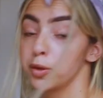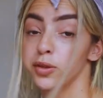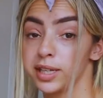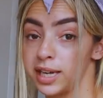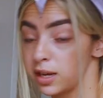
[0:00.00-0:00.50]

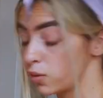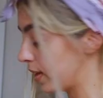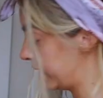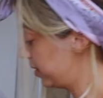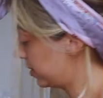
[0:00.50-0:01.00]
put the
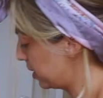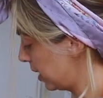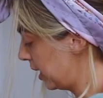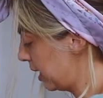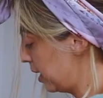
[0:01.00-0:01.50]
liquids
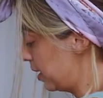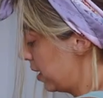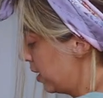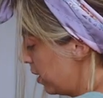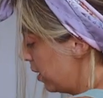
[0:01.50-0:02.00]
in
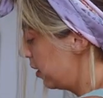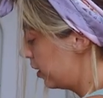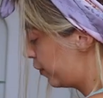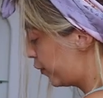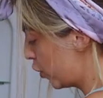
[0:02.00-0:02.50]

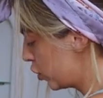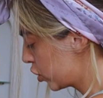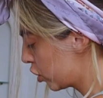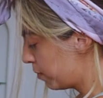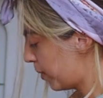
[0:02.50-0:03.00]
the
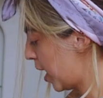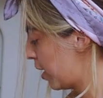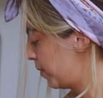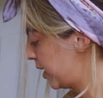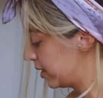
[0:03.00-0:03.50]
front
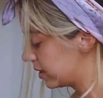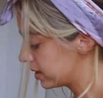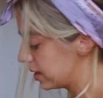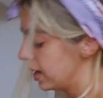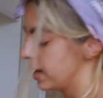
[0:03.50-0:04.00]

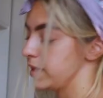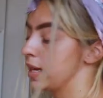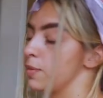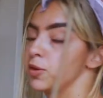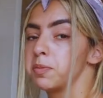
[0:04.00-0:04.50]
compartment. And
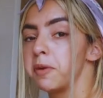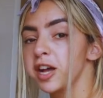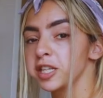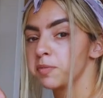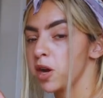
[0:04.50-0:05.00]
then I'll put the
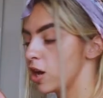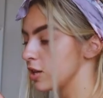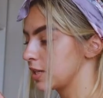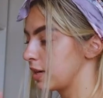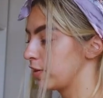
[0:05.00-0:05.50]
pass
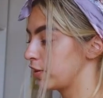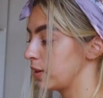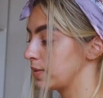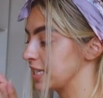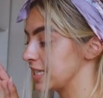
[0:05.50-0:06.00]
parts and
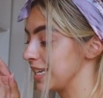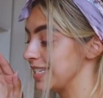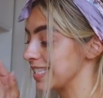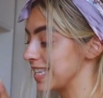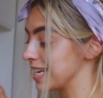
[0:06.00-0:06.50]
everything, which is
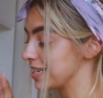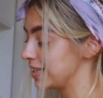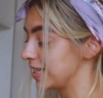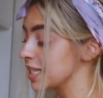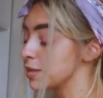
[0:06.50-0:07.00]

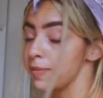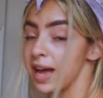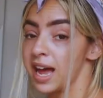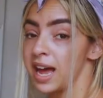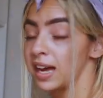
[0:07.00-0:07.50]
inside this
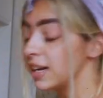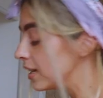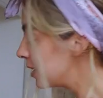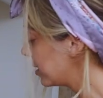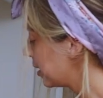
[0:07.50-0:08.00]
bag,
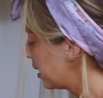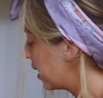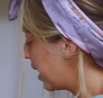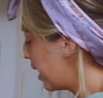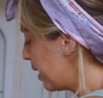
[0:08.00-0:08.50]

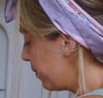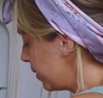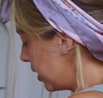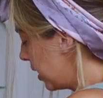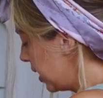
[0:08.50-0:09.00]

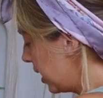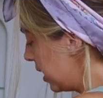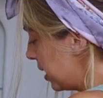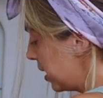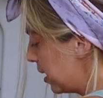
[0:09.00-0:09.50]
um,
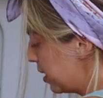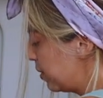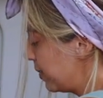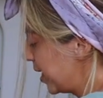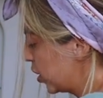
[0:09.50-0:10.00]
in
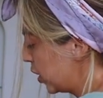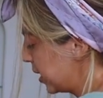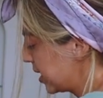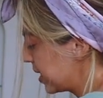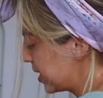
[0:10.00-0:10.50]
the
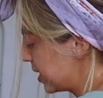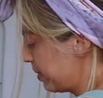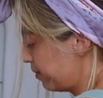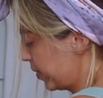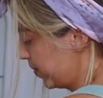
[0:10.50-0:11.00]
middle zip.